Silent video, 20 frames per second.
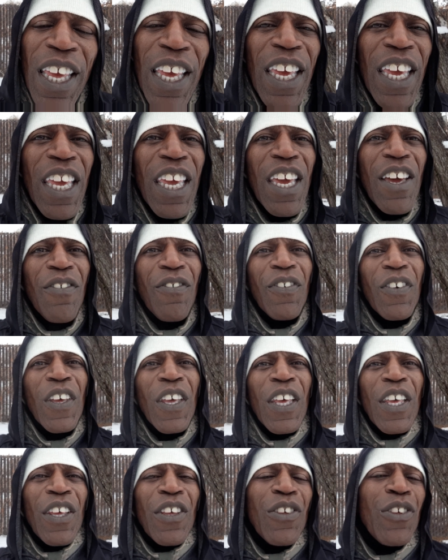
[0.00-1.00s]
If
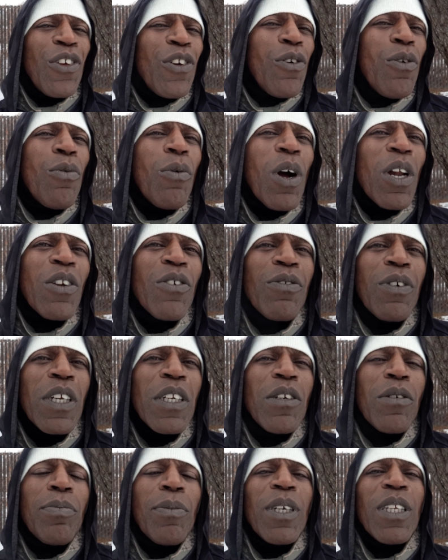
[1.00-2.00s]
you want to
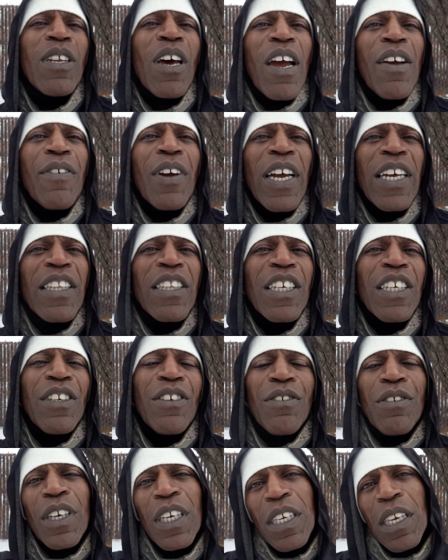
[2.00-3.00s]
reach me directly,
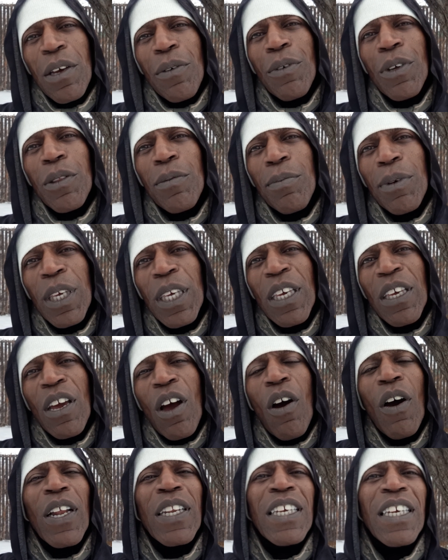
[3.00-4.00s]
you can get with me
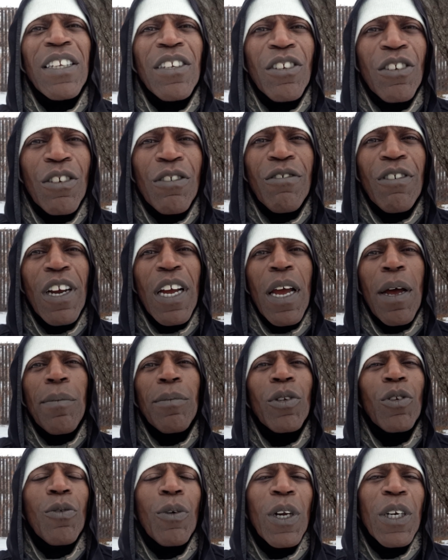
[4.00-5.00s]
on
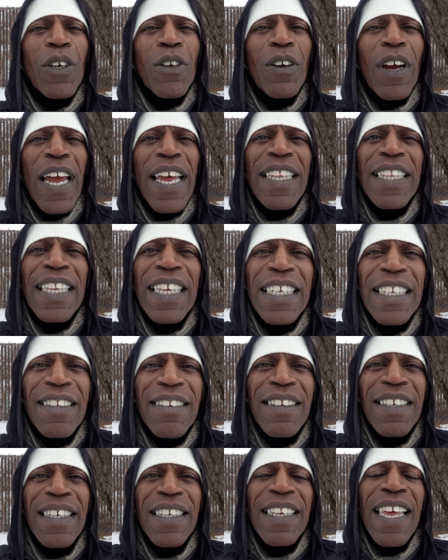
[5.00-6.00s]
Instagram, Twitter, and
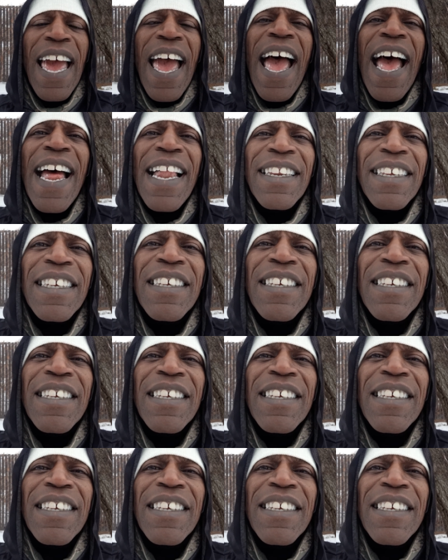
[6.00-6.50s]
LinkedIn at